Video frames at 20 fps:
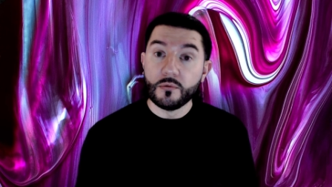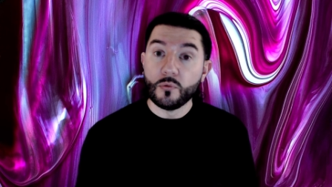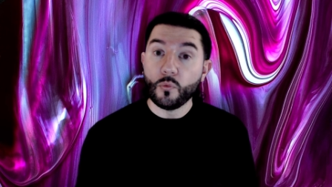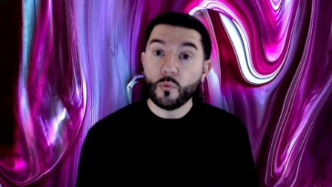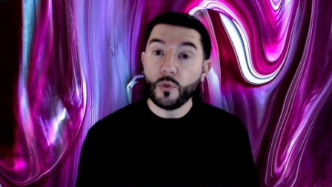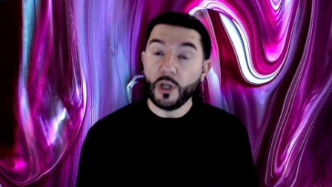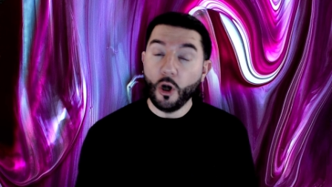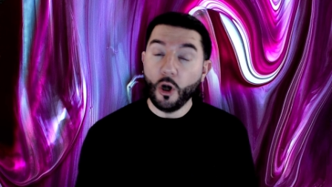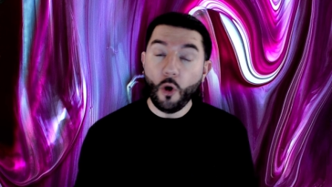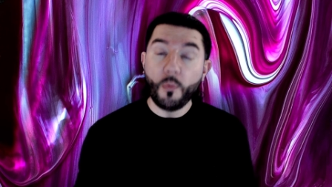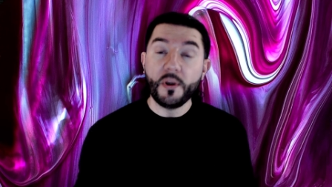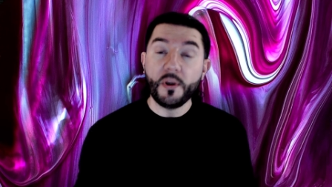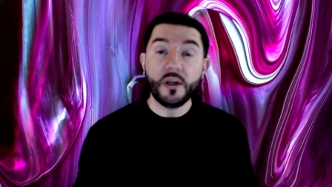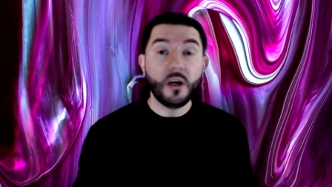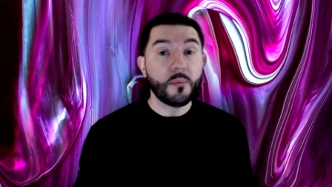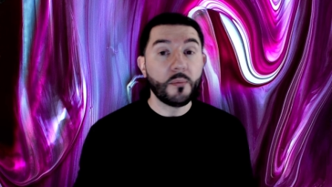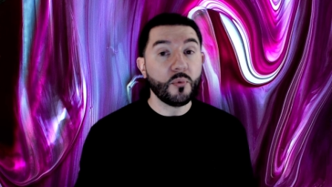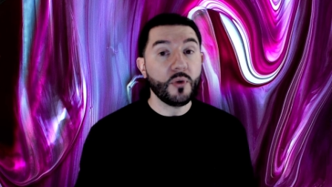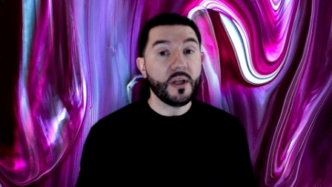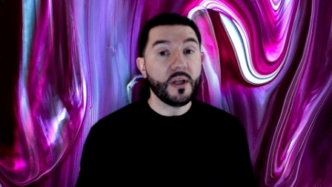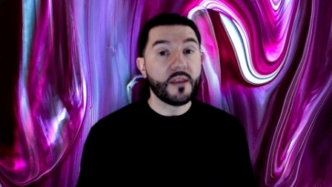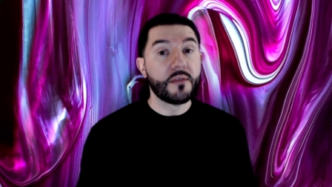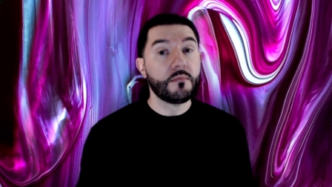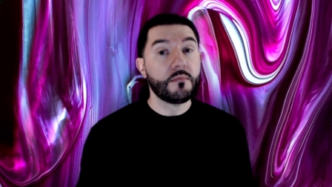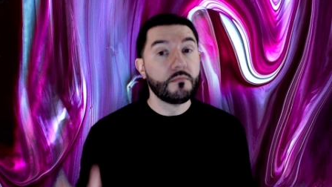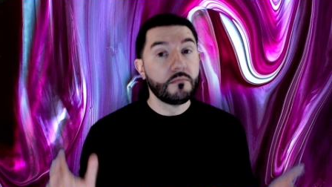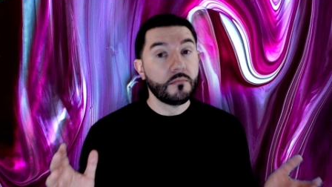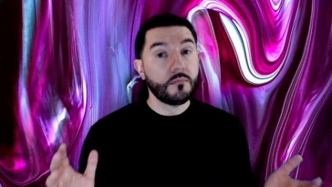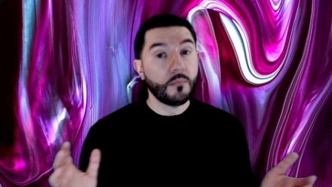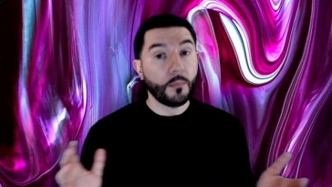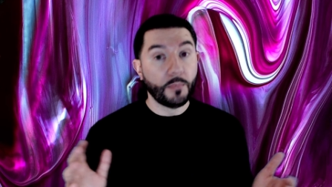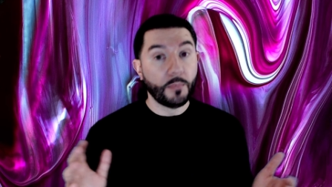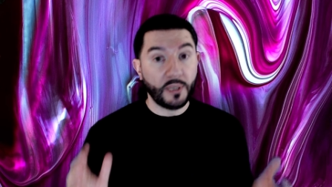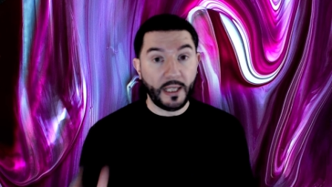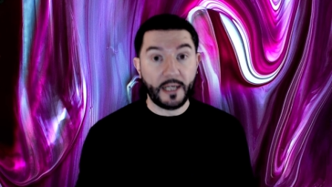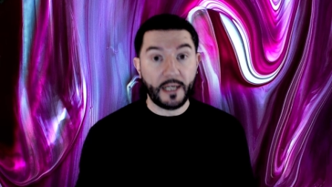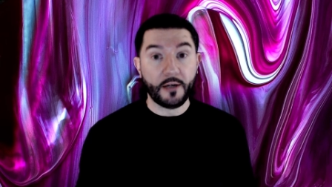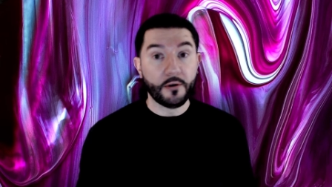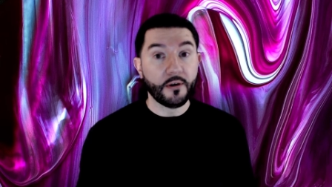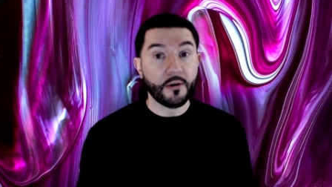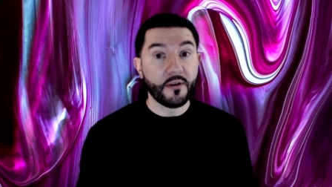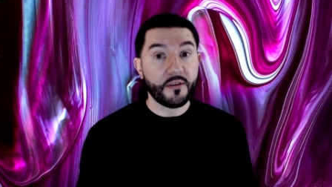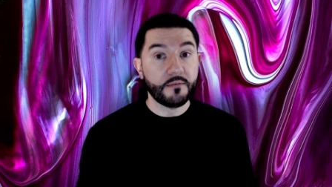We open up with Planet Earth.